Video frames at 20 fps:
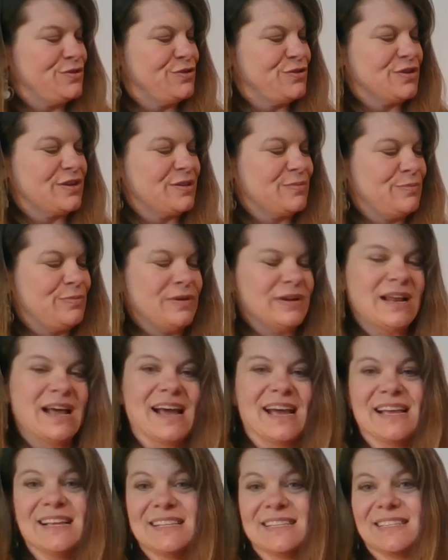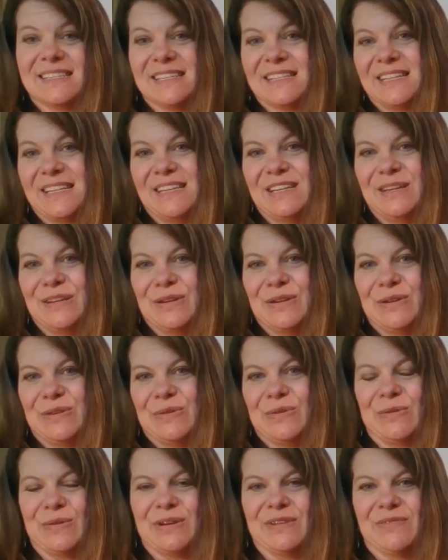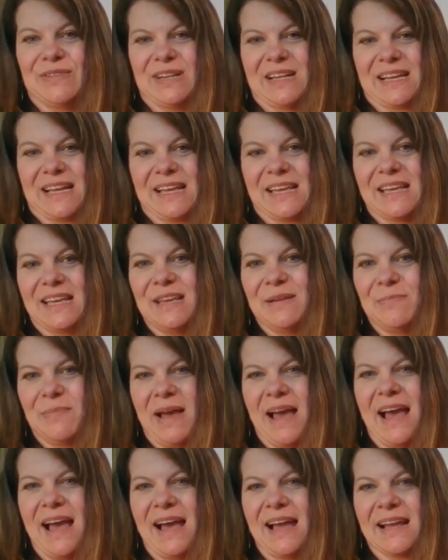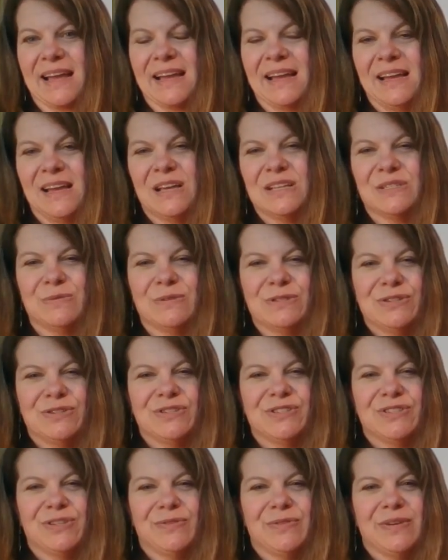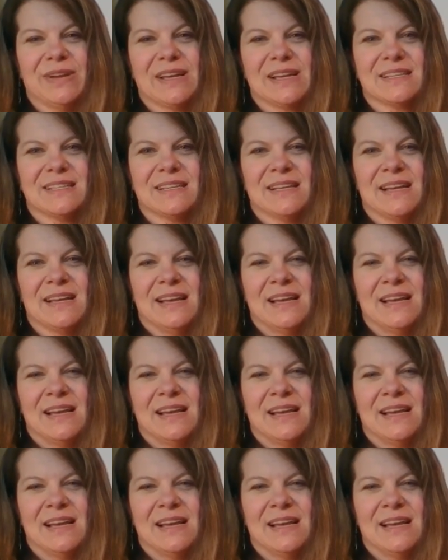You can put ice in here or even like a heat pack. What you're doing is